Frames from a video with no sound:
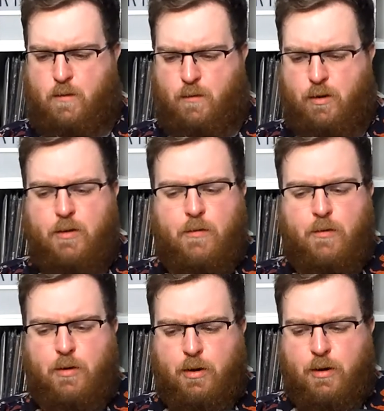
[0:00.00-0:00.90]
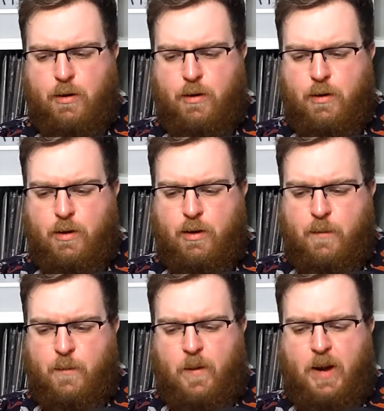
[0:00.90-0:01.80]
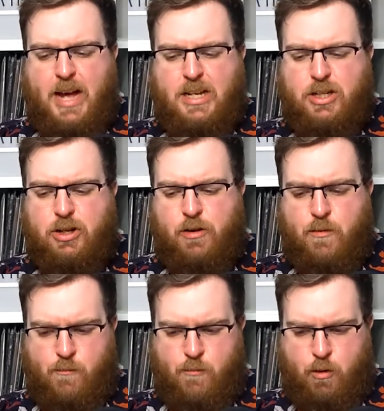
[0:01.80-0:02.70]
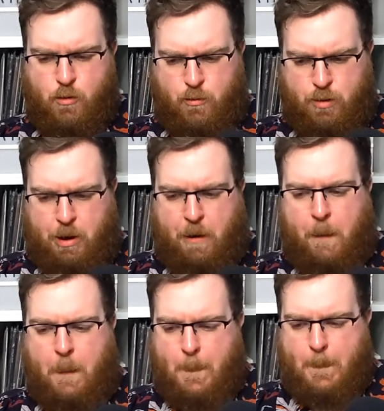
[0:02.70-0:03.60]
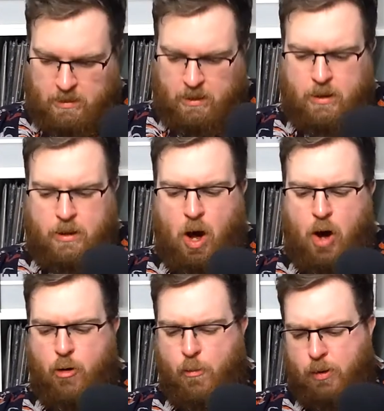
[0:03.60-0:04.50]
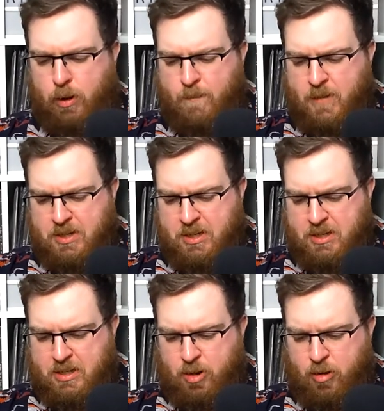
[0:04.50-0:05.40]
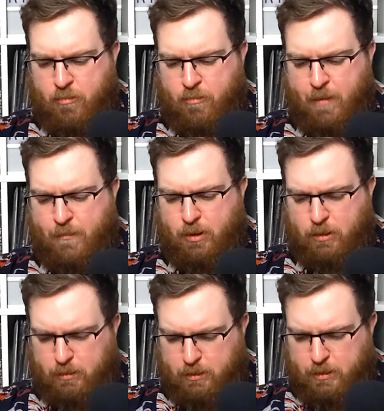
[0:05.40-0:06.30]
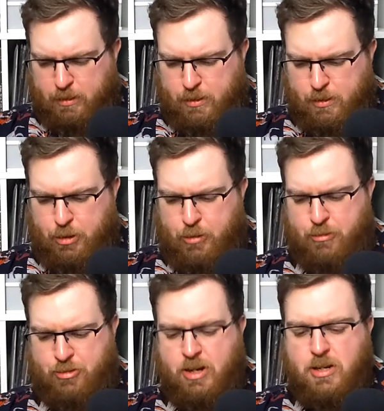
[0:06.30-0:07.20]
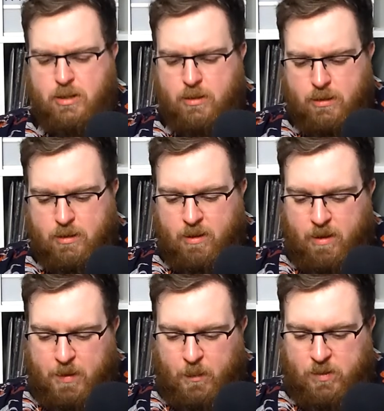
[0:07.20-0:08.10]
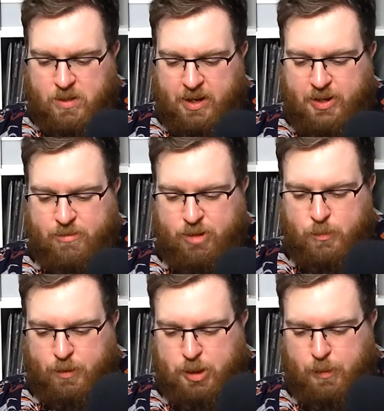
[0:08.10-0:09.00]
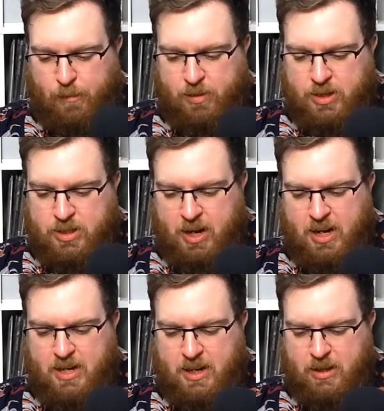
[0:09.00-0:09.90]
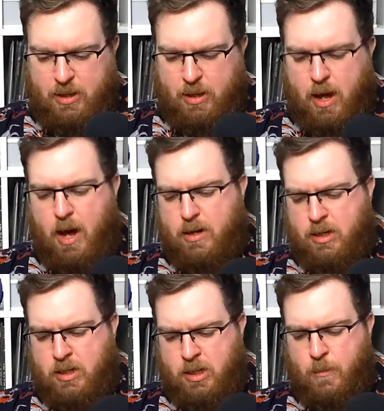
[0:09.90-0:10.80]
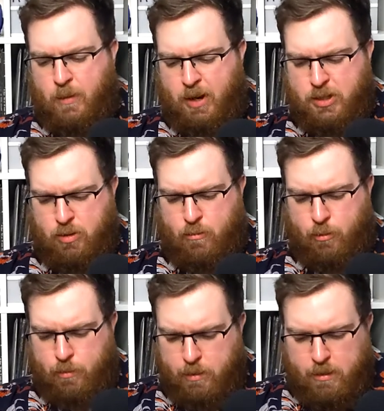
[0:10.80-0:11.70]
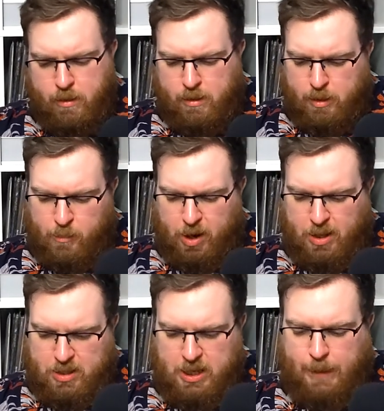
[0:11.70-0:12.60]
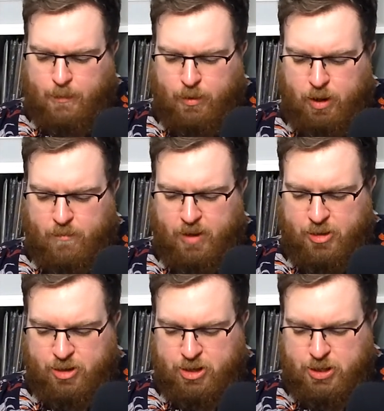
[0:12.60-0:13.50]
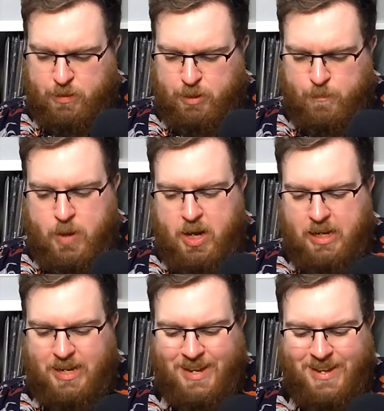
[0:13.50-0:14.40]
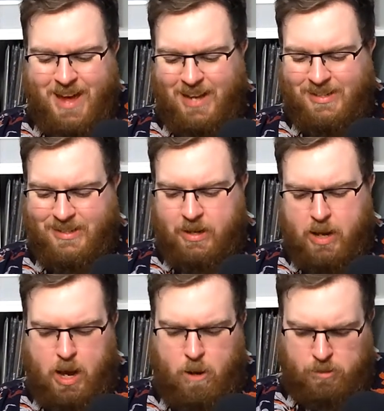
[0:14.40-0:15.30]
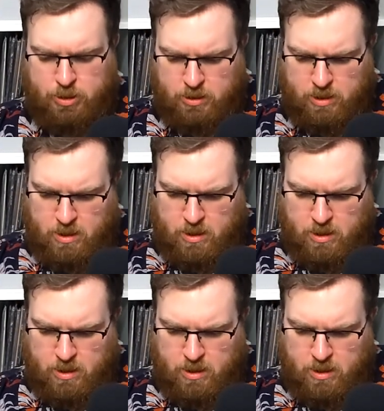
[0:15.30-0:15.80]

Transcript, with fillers: Rune? Plas yn Rhiw. The Honourable Mrs. Greville Nugent was later responsible for designing the gardens at Plas yn Rhiw, but at the time of her adventure she was merely a guest in the house,